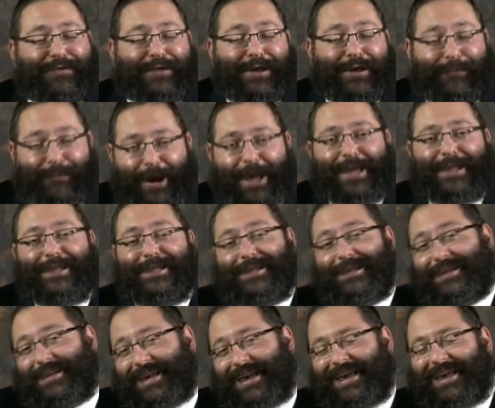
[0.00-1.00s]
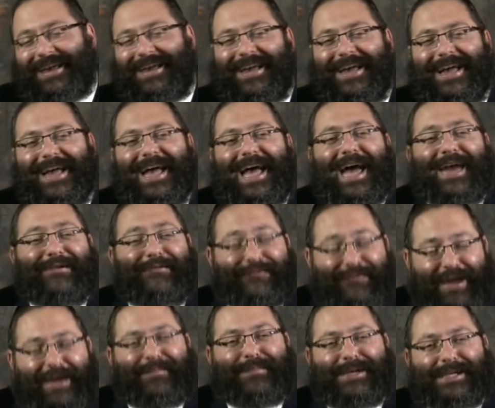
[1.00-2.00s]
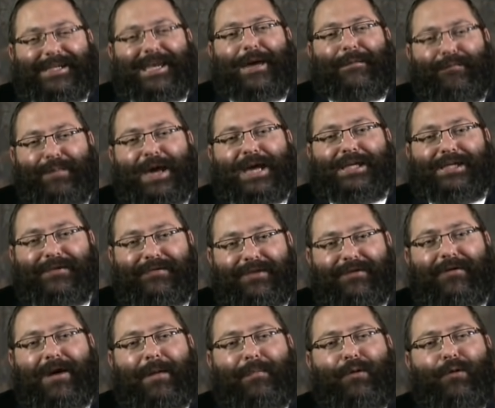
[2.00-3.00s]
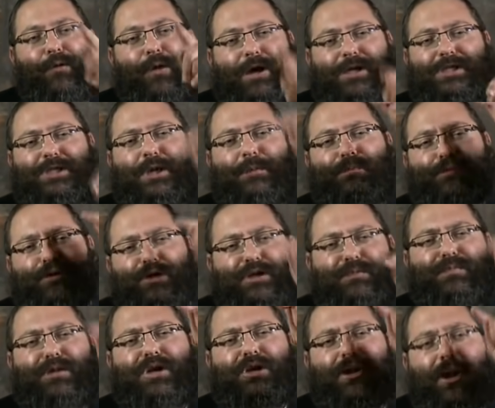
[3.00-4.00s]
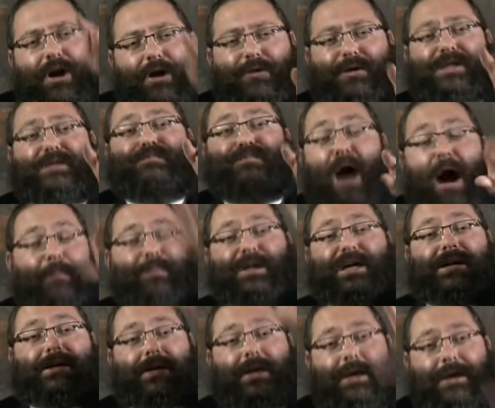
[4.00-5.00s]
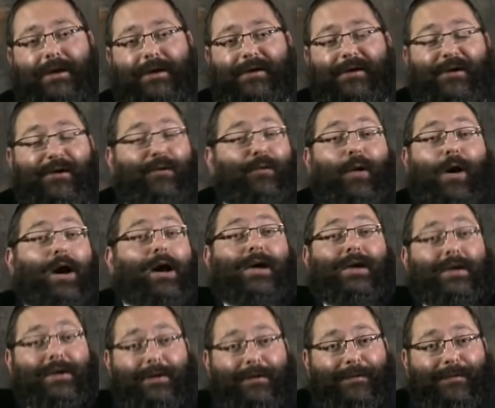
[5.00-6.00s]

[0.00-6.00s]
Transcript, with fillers: of the great and famous campaigns of the Rebbe was to put menorahs publicly. Why?